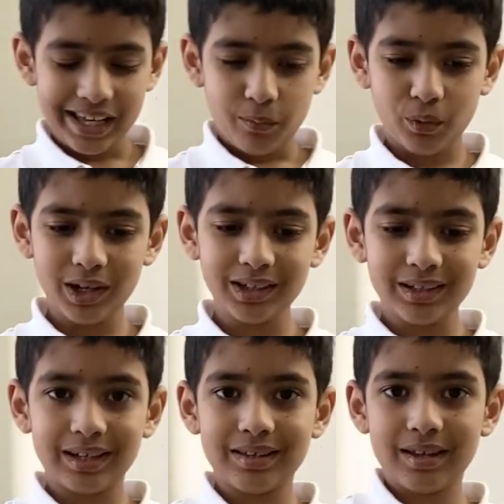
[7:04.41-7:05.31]
What it
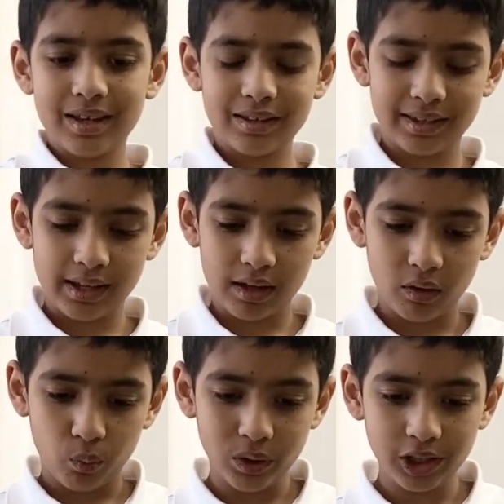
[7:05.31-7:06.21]
does is
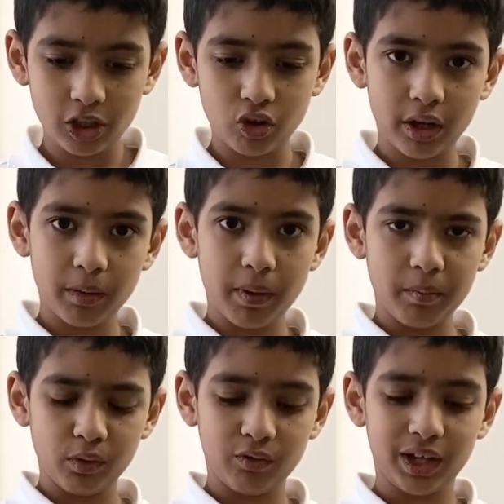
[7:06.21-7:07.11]
when the drawing
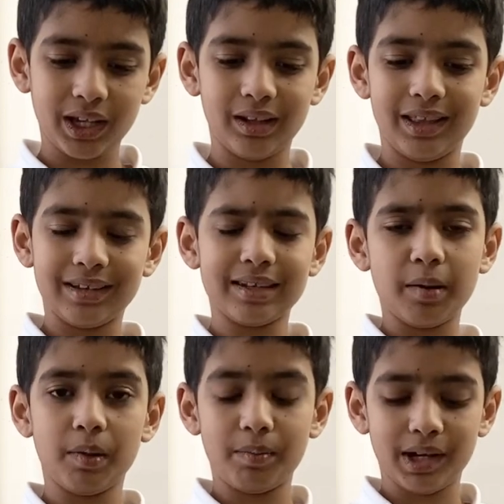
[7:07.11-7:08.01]
bot moving and the
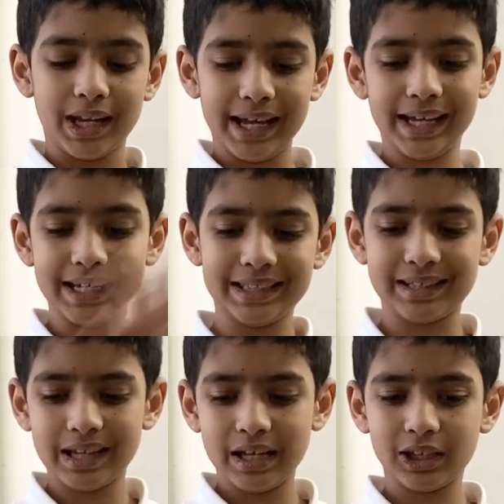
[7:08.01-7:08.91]
assignment button
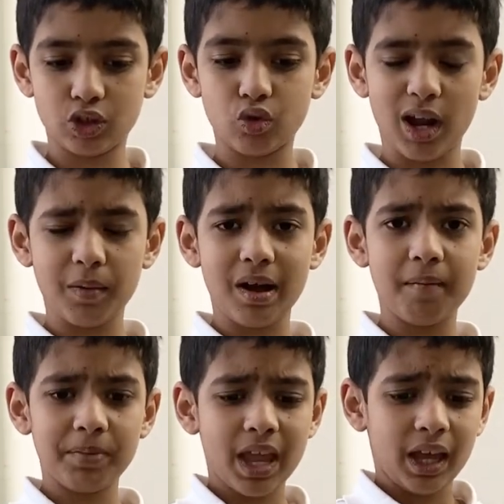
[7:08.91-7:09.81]
hits the drawing
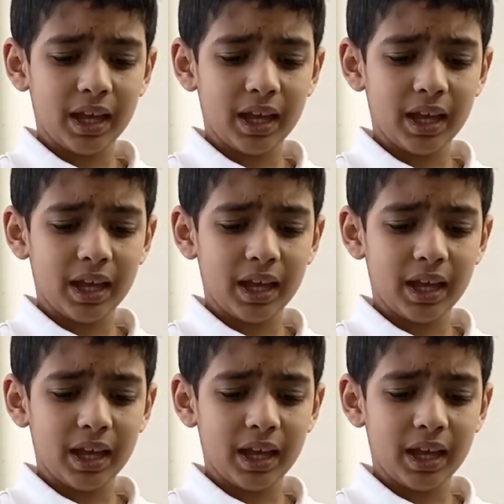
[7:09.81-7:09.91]
bot,